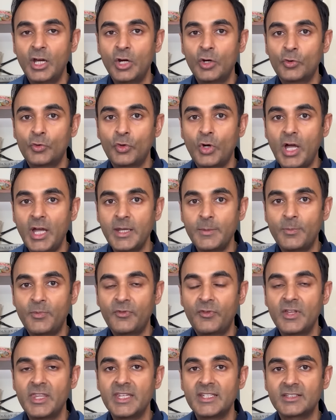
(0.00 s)
ripe
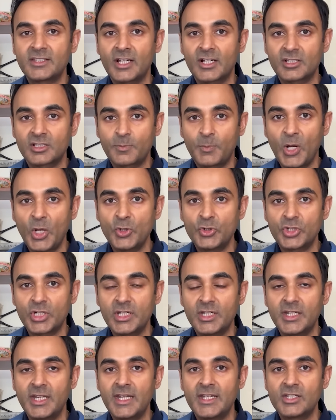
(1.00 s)
for this
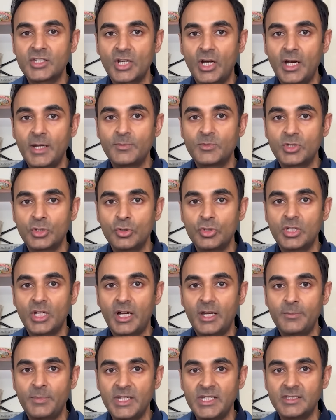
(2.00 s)
explosion in type 2
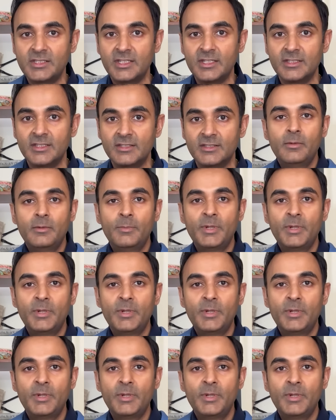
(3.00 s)
diabetes.